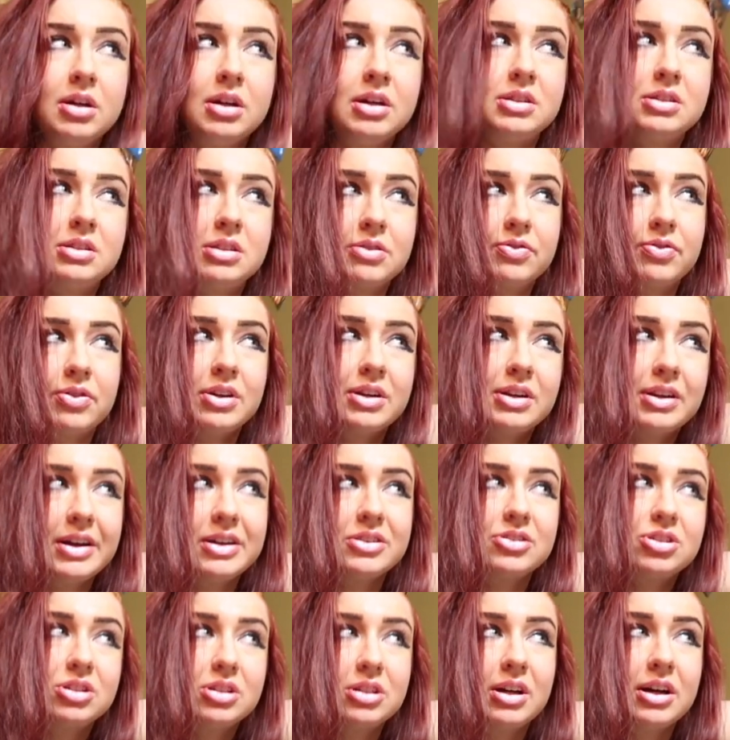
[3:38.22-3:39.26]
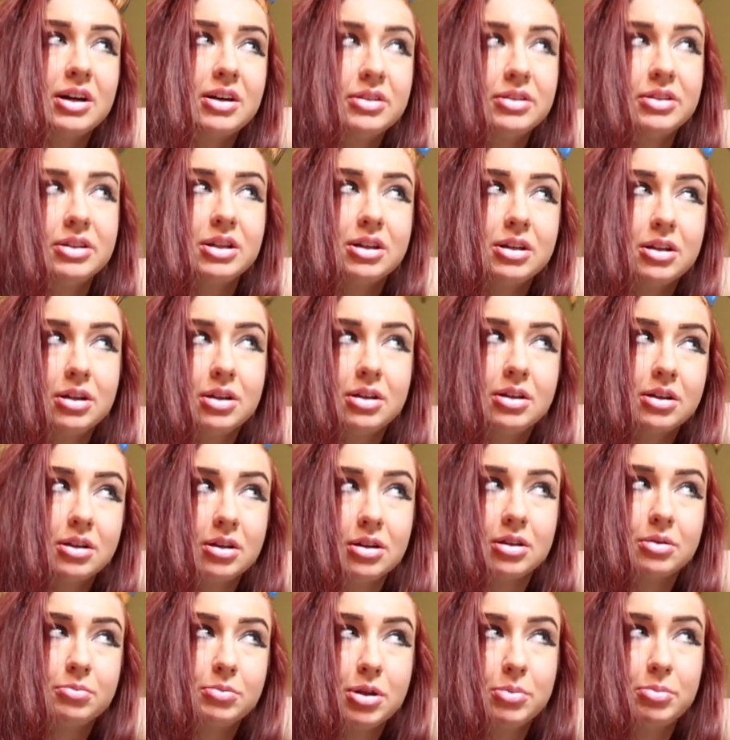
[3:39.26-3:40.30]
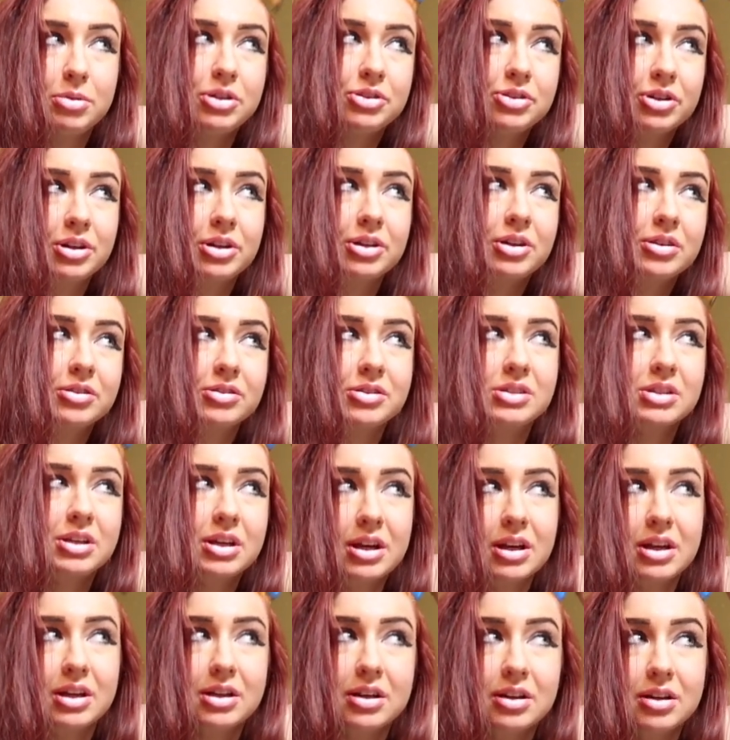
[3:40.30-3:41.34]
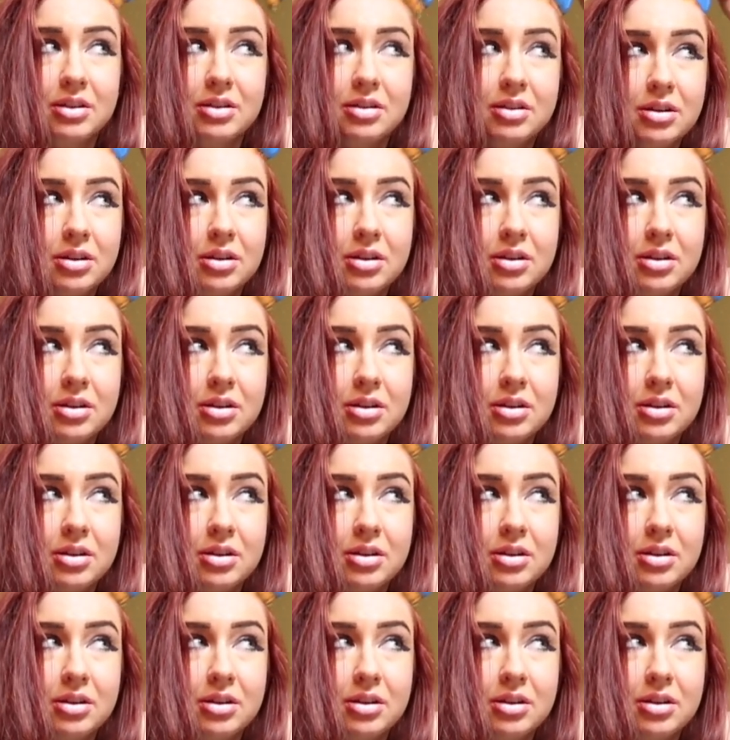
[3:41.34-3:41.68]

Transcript: a different nationality, maybe darker skin,